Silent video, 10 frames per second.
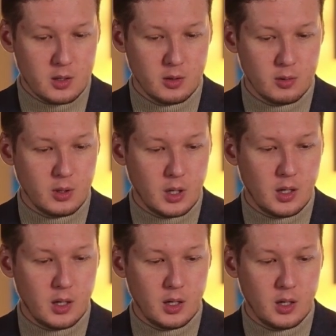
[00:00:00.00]
So
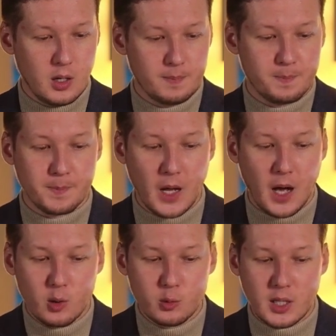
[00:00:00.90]

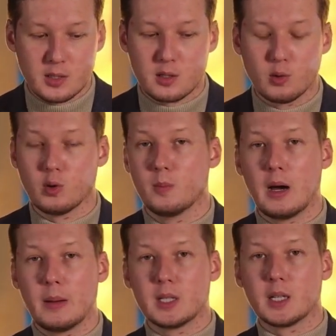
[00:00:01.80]
how test-to-code
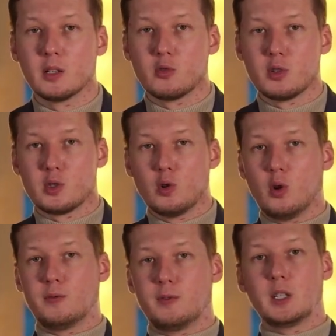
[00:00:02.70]
mapping can
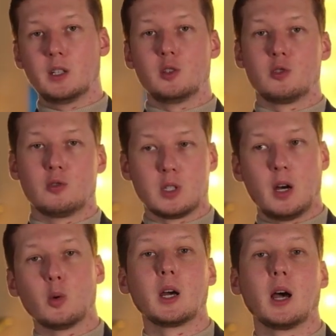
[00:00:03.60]
resolve the issues,
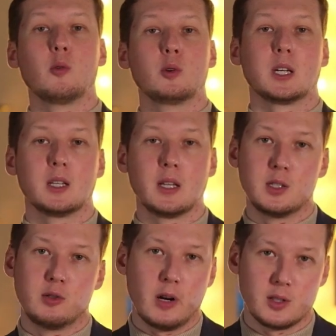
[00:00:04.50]
how it can
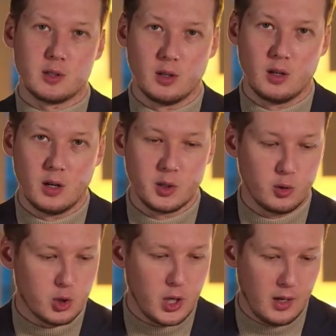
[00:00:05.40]
address
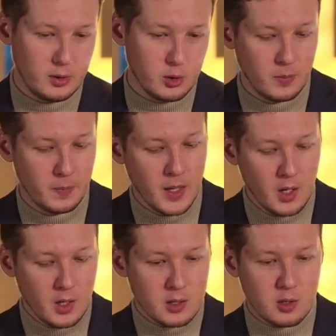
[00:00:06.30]
your challenge.
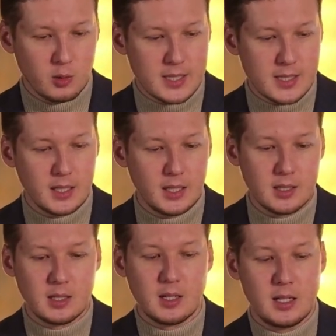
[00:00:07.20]
So let's
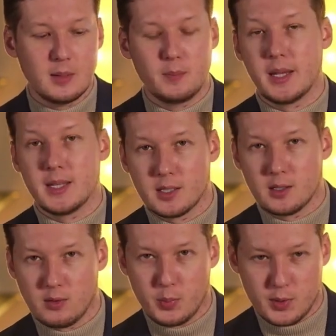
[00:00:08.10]
see it in a
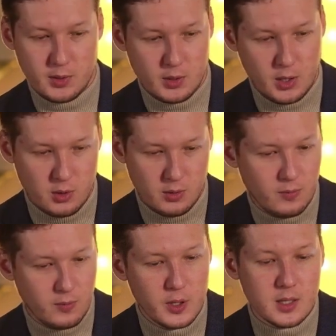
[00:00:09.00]
basic
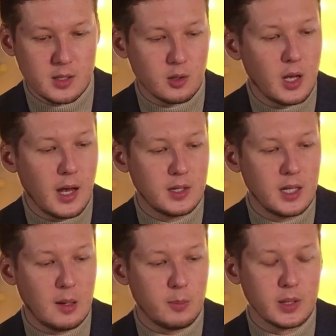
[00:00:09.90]
representation. For instance, you have
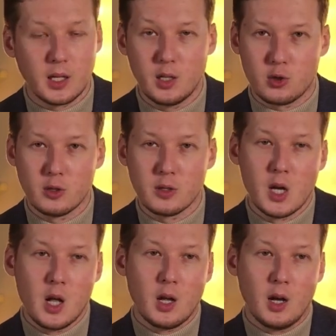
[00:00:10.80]
the
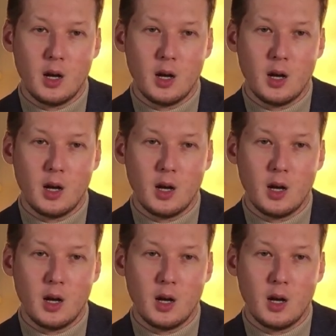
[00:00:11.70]
application